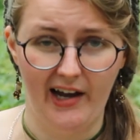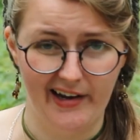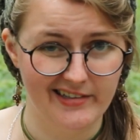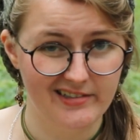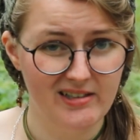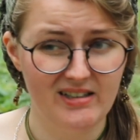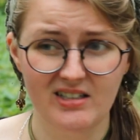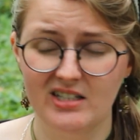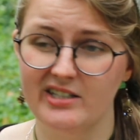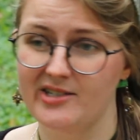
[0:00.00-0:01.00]
I did
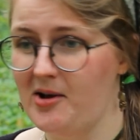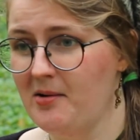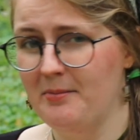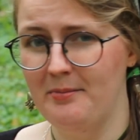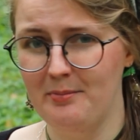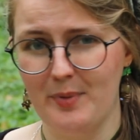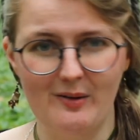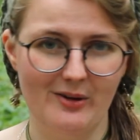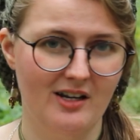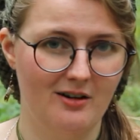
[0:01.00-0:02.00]
some
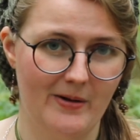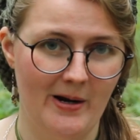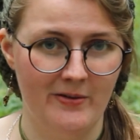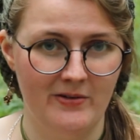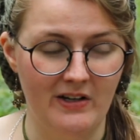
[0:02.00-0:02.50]
poking around,